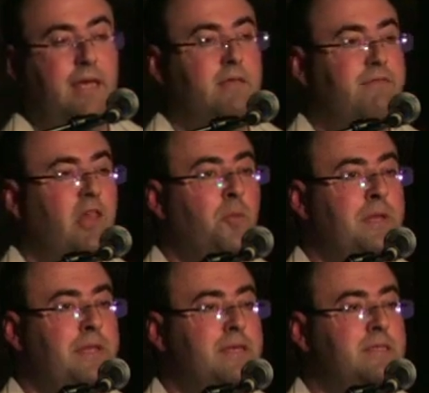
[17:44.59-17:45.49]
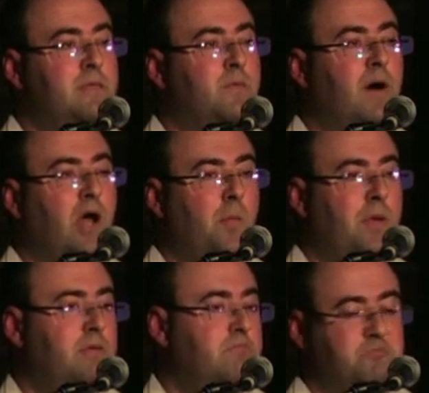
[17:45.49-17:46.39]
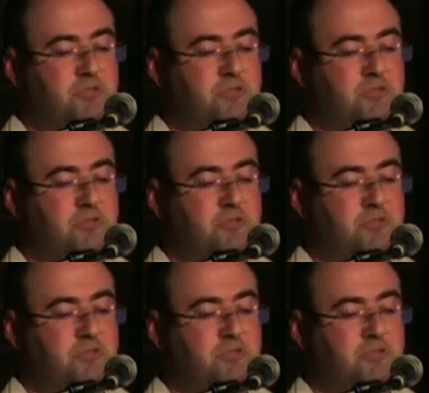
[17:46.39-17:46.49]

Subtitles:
development and test environment,